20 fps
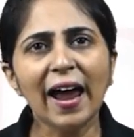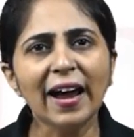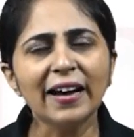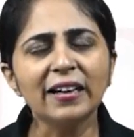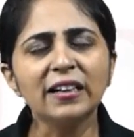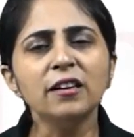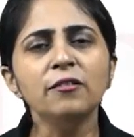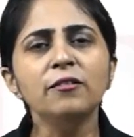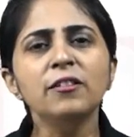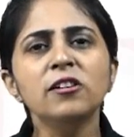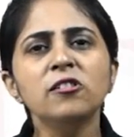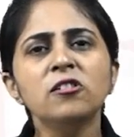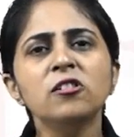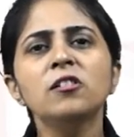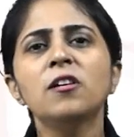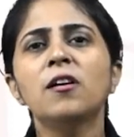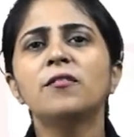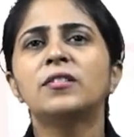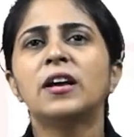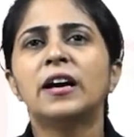activation
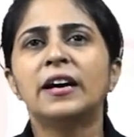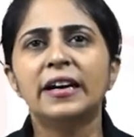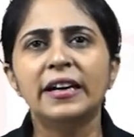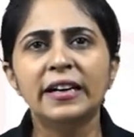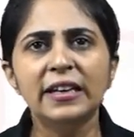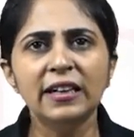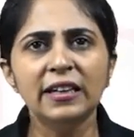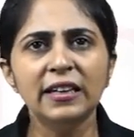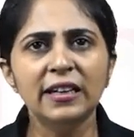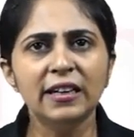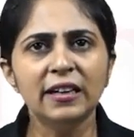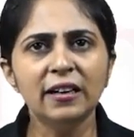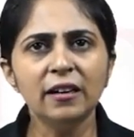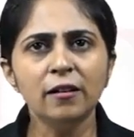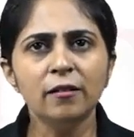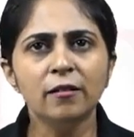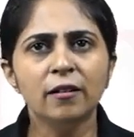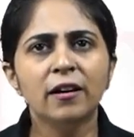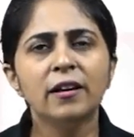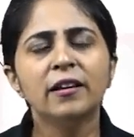of the hidden layer,
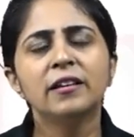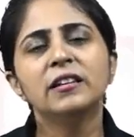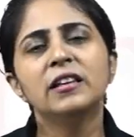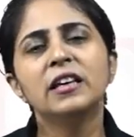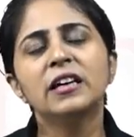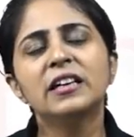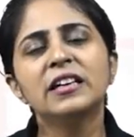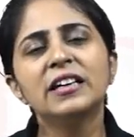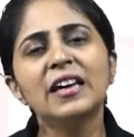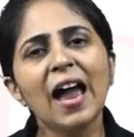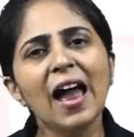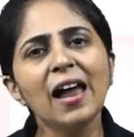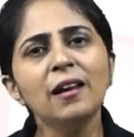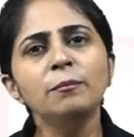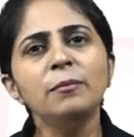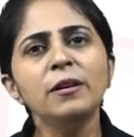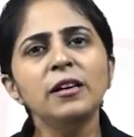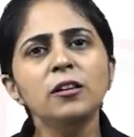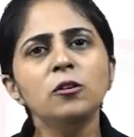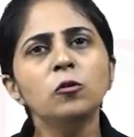they can
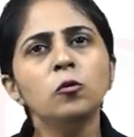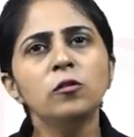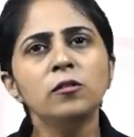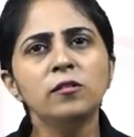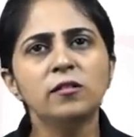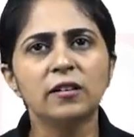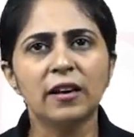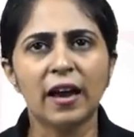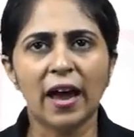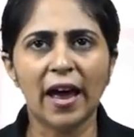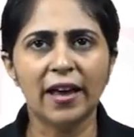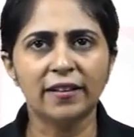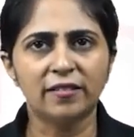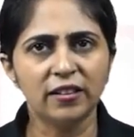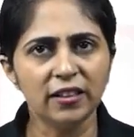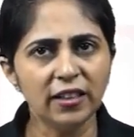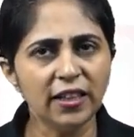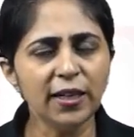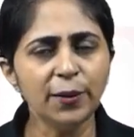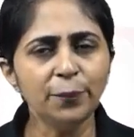be used as
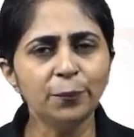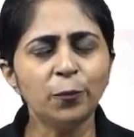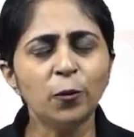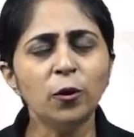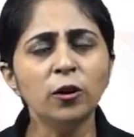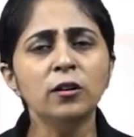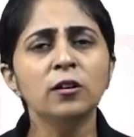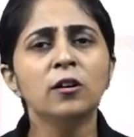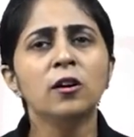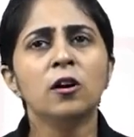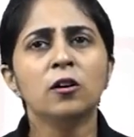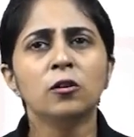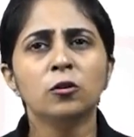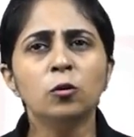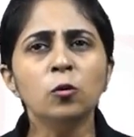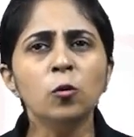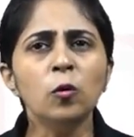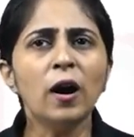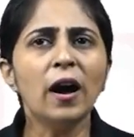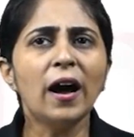input
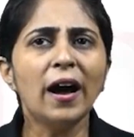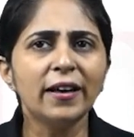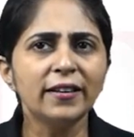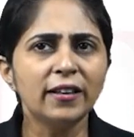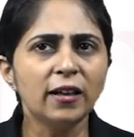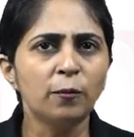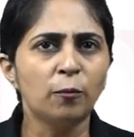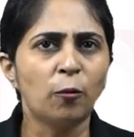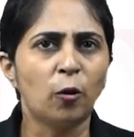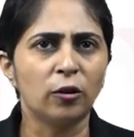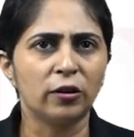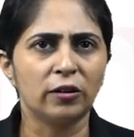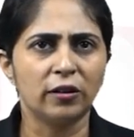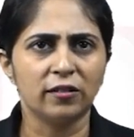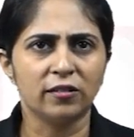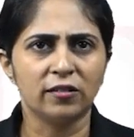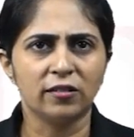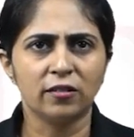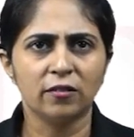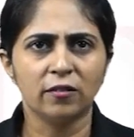to other
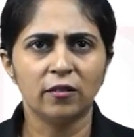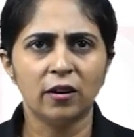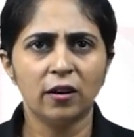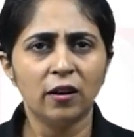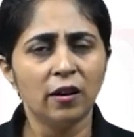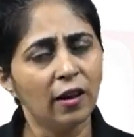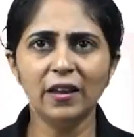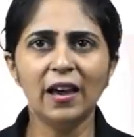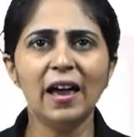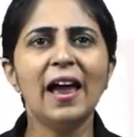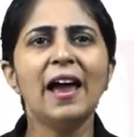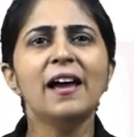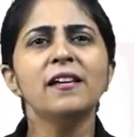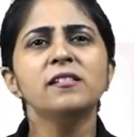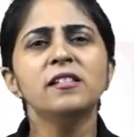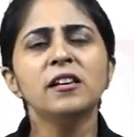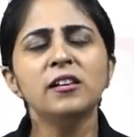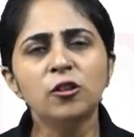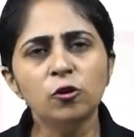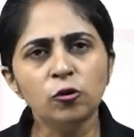models
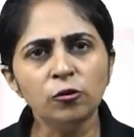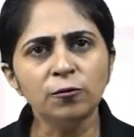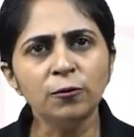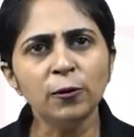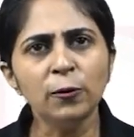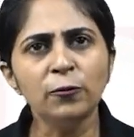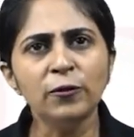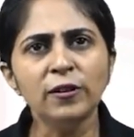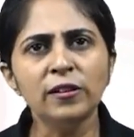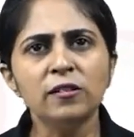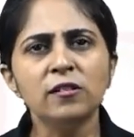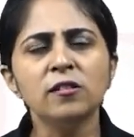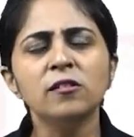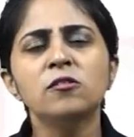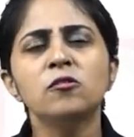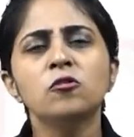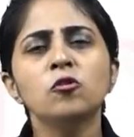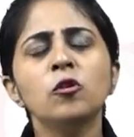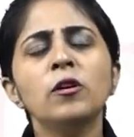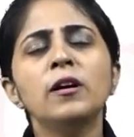as a useful features
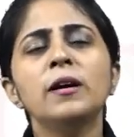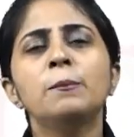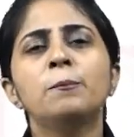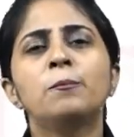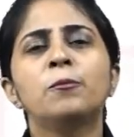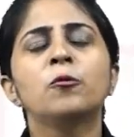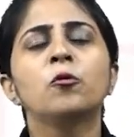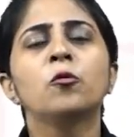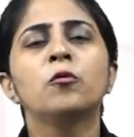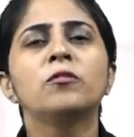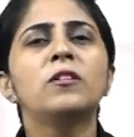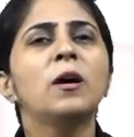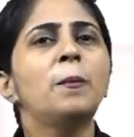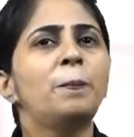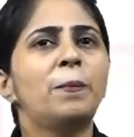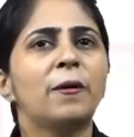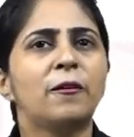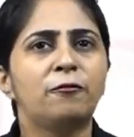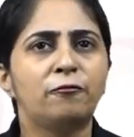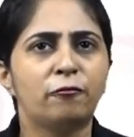to improve the
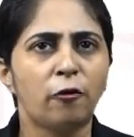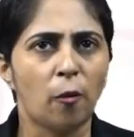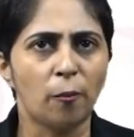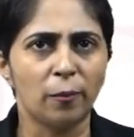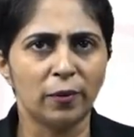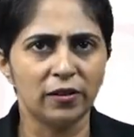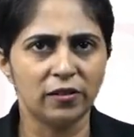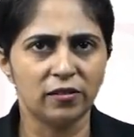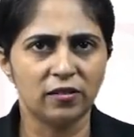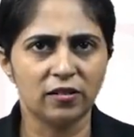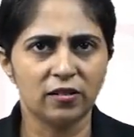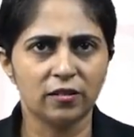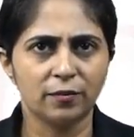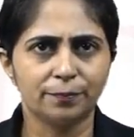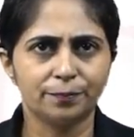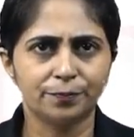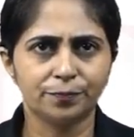performance.